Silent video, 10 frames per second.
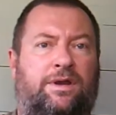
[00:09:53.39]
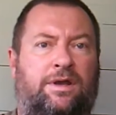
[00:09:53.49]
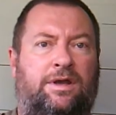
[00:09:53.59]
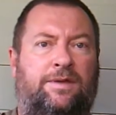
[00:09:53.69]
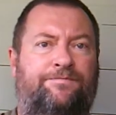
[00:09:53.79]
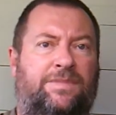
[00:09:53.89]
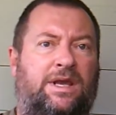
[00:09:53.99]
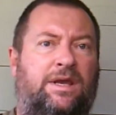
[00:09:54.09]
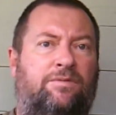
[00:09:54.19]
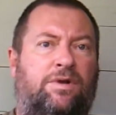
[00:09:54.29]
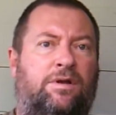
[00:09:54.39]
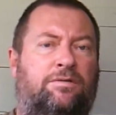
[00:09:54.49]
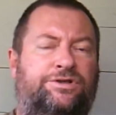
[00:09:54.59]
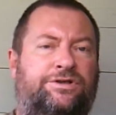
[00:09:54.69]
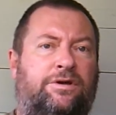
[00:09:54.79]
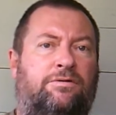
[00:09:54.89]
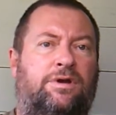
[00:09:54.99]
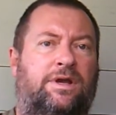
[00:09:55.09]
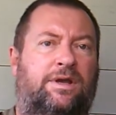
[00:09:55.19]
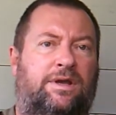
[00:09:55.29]
It will also
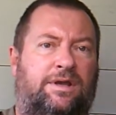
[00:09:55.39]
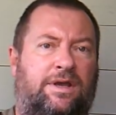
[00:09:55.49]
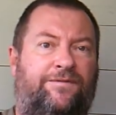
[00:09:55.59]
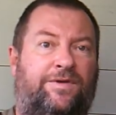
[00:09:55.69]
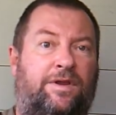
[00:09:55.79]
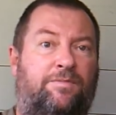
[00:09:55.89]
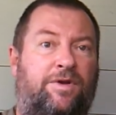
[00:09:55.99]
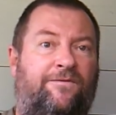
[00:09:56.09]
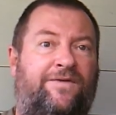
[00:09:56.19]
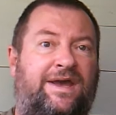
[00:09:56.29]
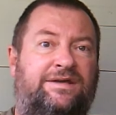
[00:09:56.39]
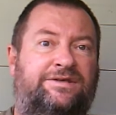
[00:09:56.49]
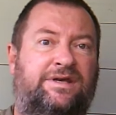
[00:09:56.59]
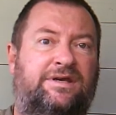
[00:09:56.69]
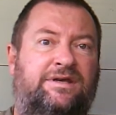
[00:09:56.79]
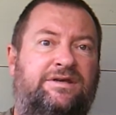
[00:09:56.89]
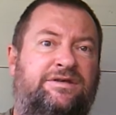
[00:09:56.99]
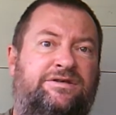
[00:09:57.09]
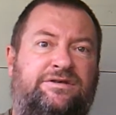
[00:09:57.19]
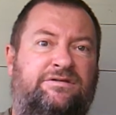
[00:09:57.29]
give you the moon
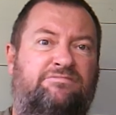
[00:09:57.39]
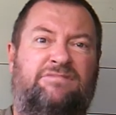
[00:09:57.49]
phases.